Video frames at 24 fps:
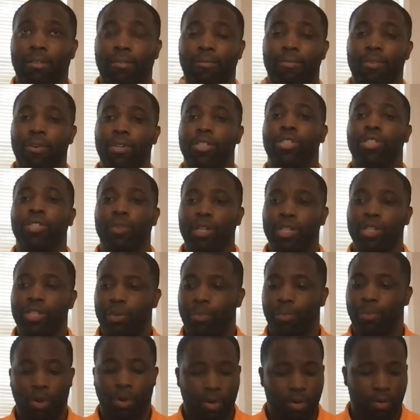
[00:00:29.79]
first joined your
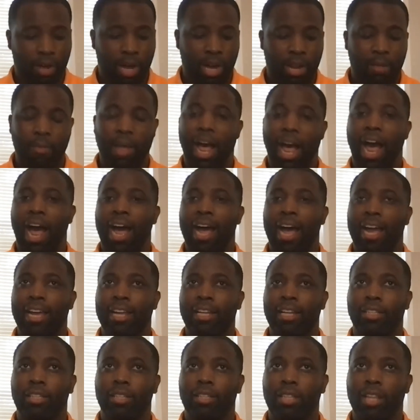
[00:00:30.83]
program,
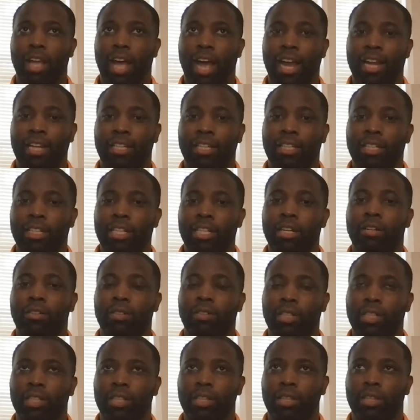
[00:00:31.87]
I I
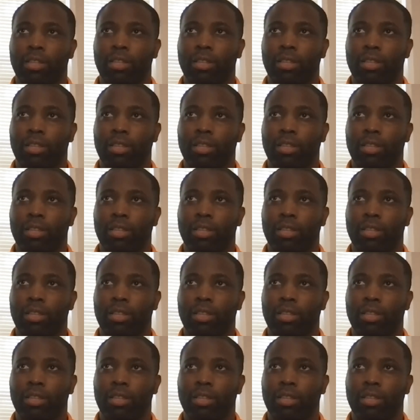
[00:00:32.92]
literally